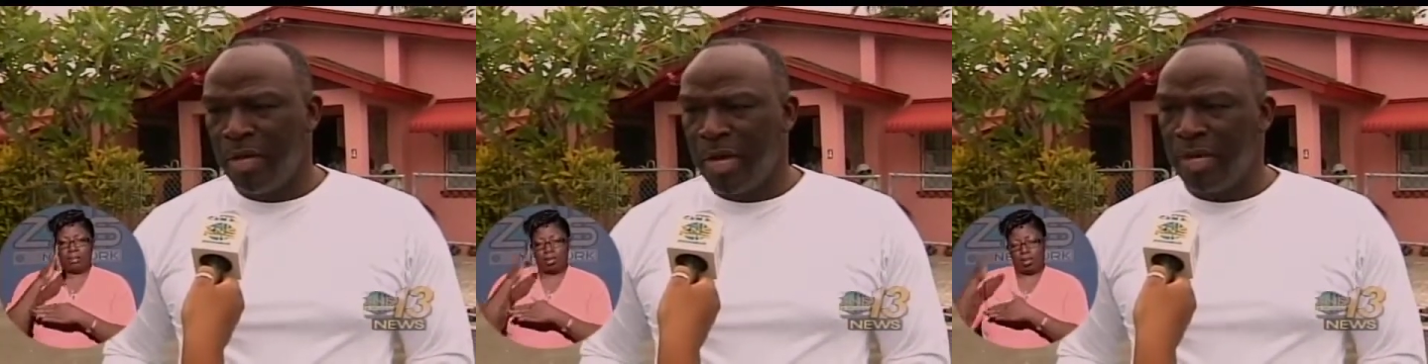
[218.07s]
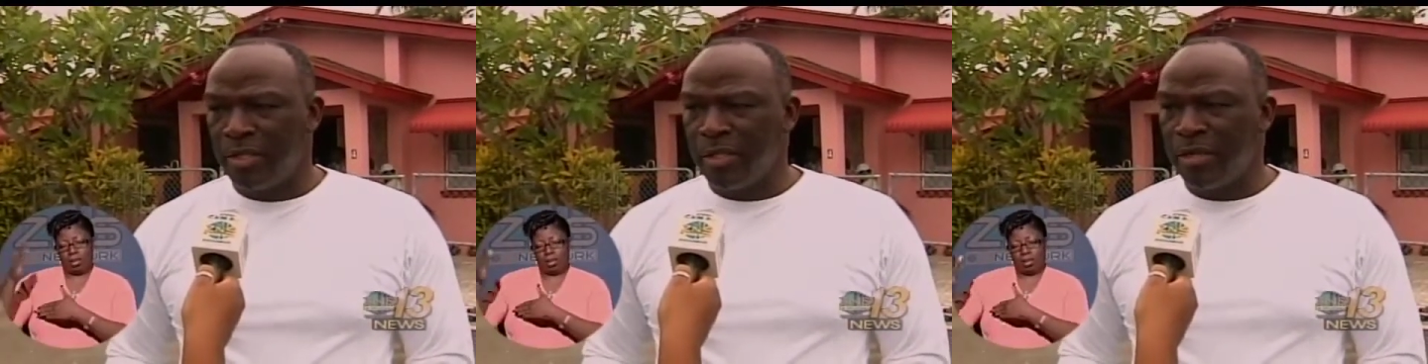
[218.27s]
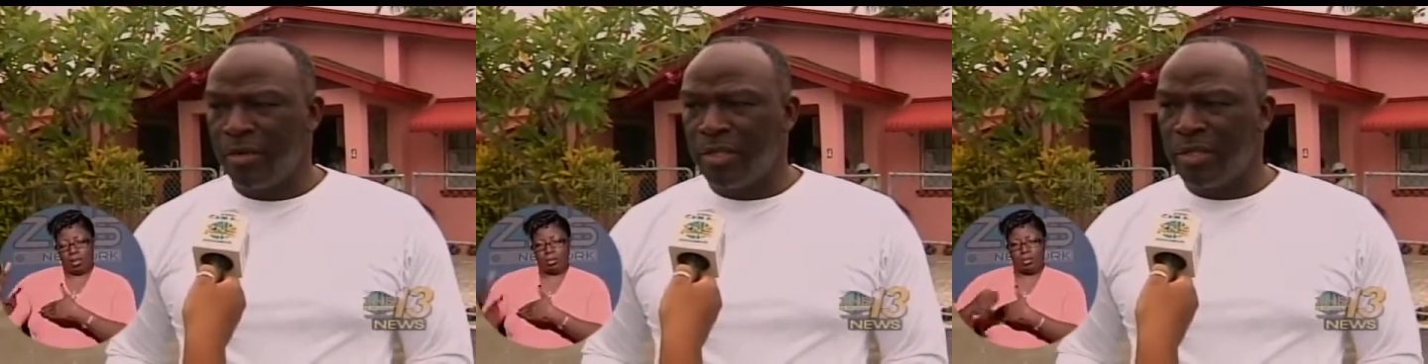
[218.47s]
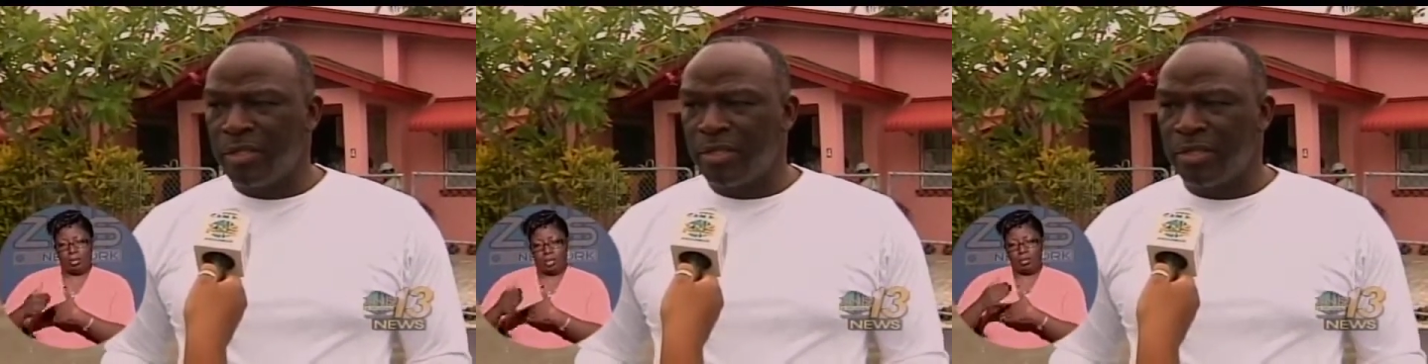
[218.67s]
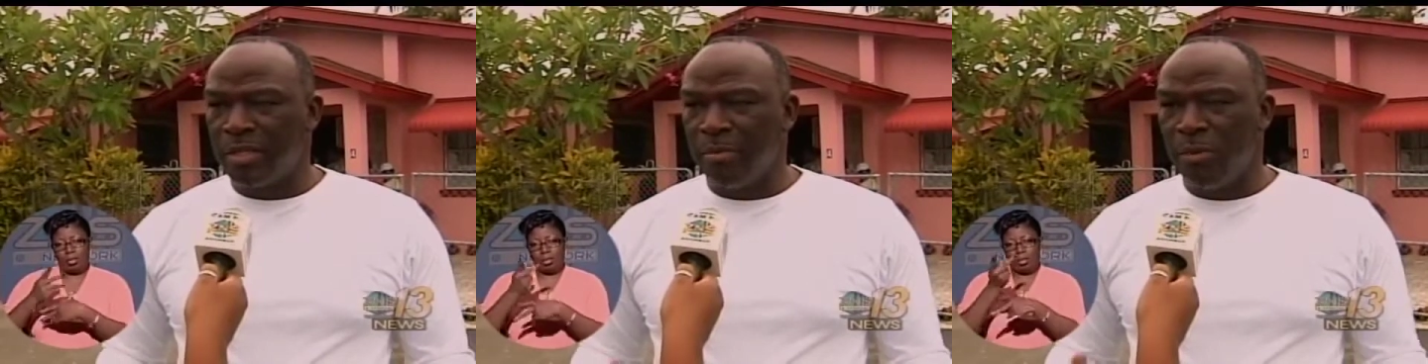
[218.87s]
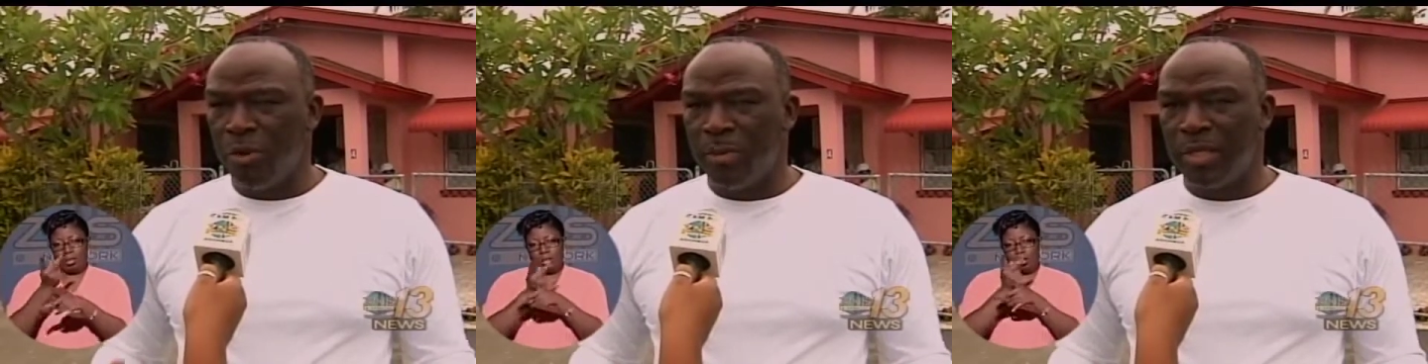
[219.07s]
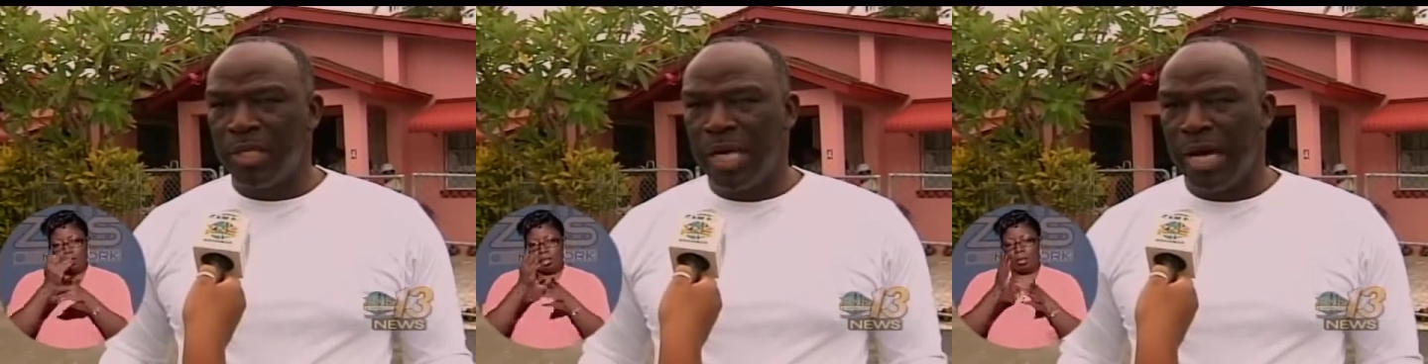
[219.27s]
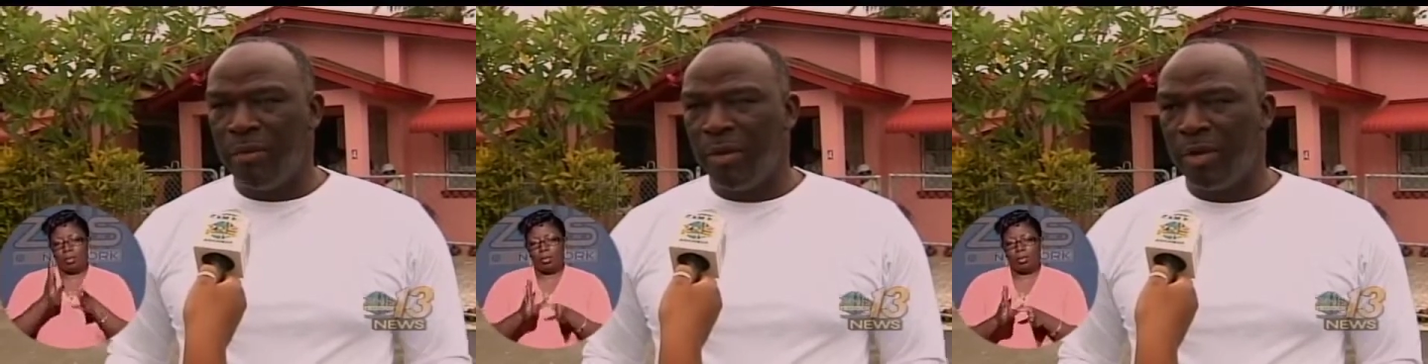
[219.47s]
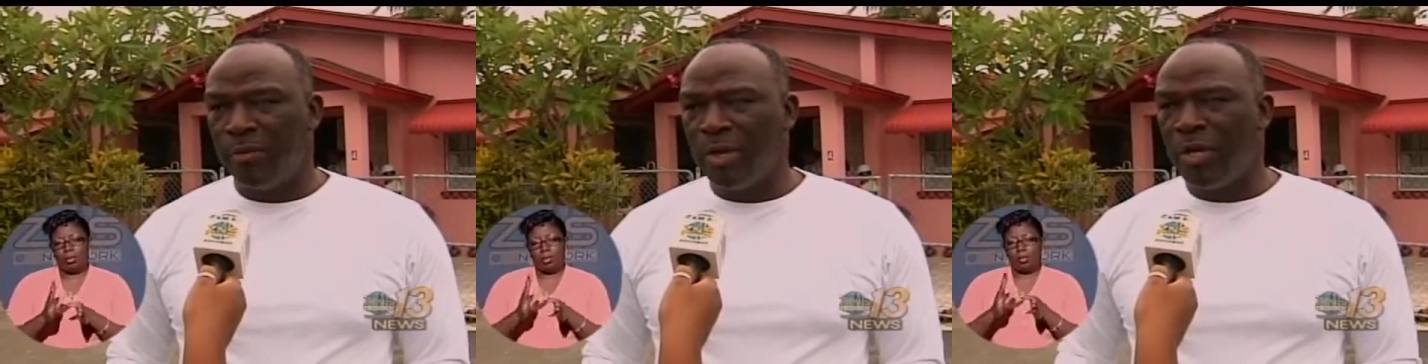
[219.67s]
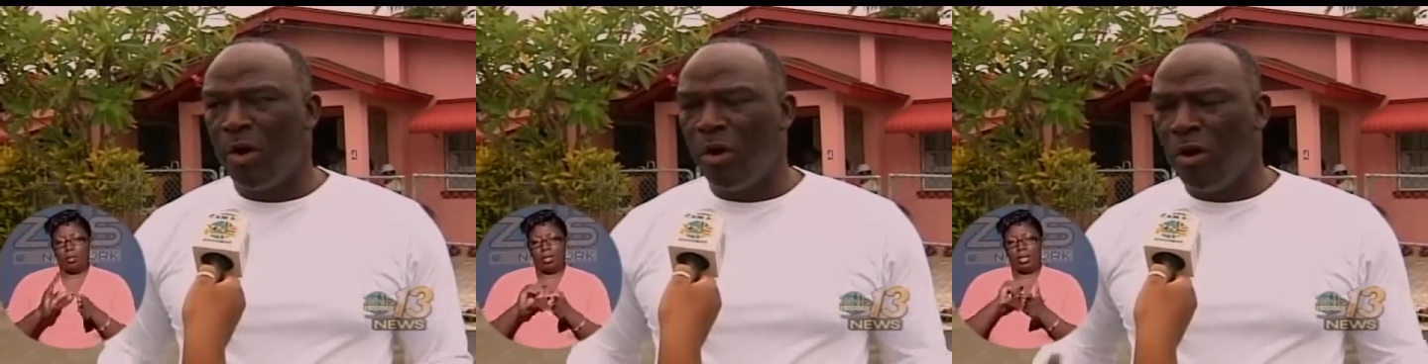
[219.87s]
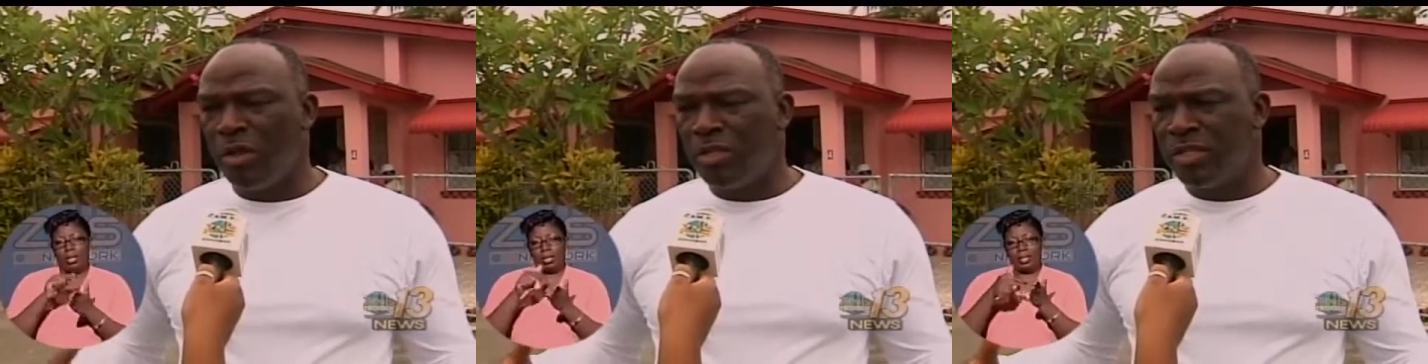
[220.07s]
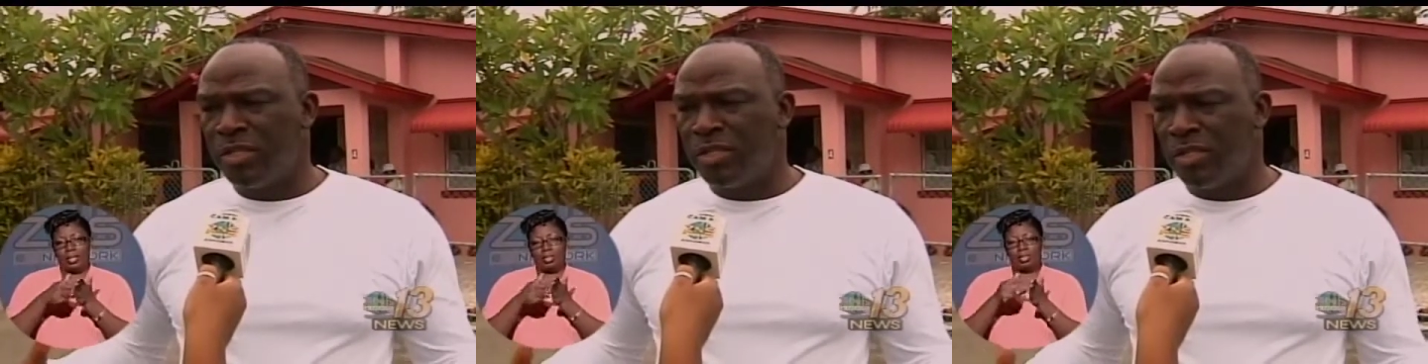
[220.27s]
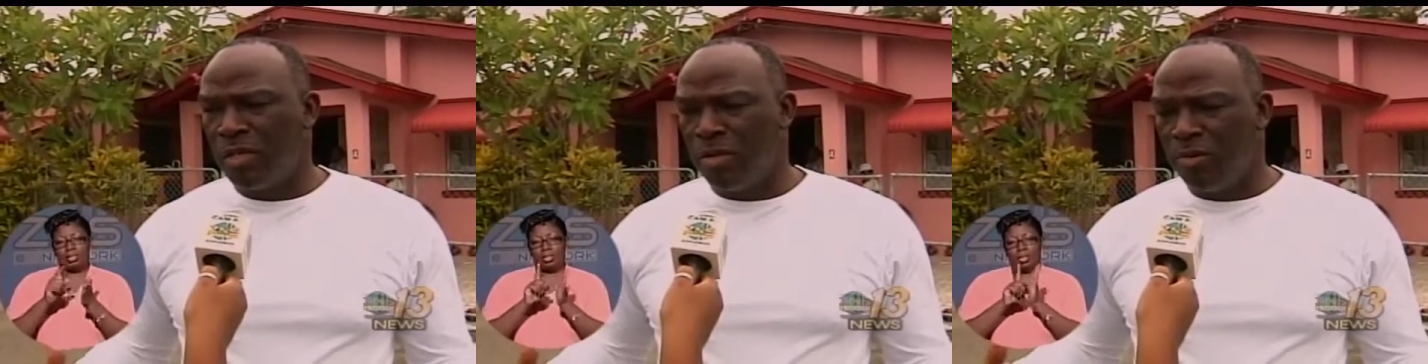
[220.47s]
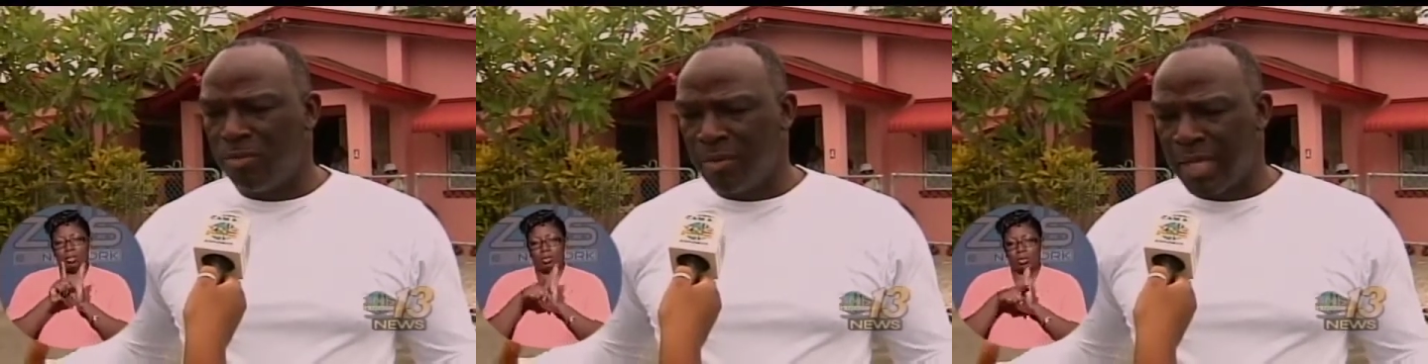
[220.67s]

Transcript: And you know, this is a moment now when we all should, you know,